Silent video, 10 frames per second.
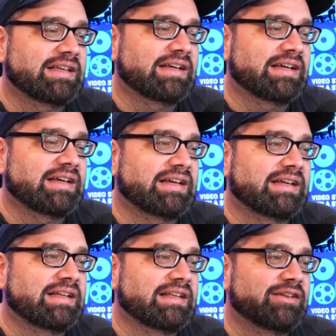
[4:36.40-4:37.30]

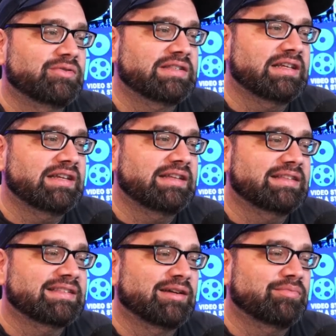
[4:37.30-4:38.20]
Lucy
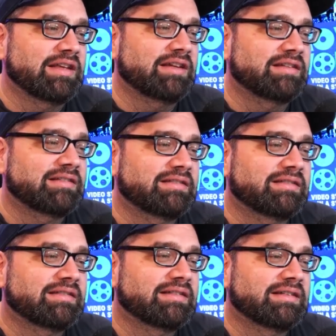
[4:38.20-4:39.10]
something.
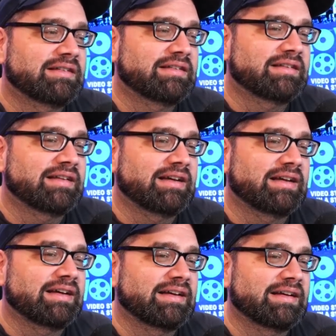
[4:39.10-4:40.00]

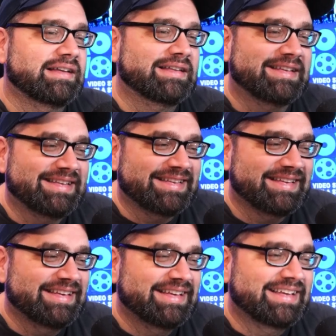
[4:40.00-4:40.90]
How
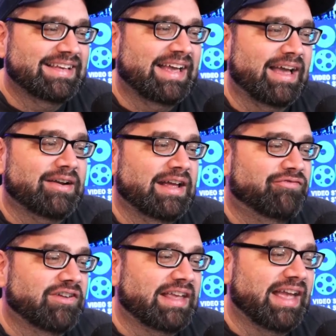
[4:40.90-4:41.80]
did I
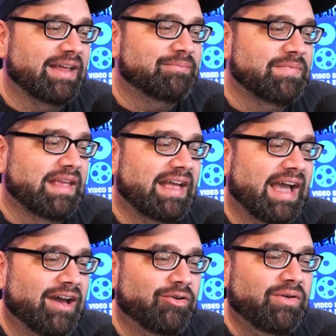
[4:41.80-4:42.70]
forget?
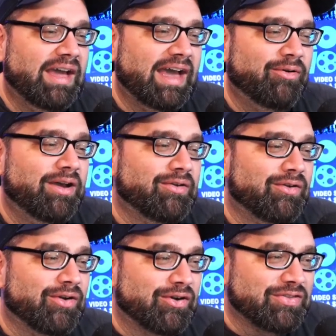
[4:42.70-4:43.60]
How on
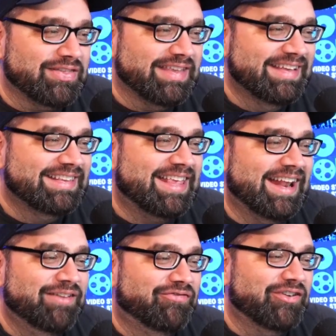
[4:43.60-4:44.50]
earth
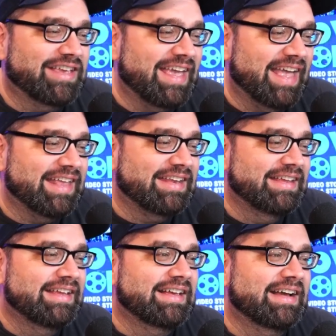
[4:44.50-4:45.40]
did I forget
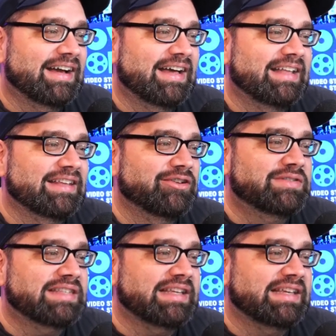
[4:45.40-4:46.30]

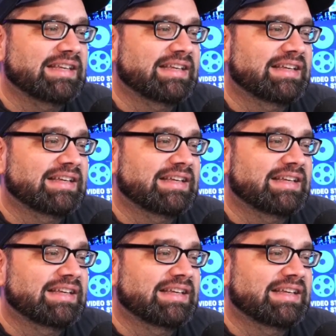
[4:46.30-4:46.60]
Lucy?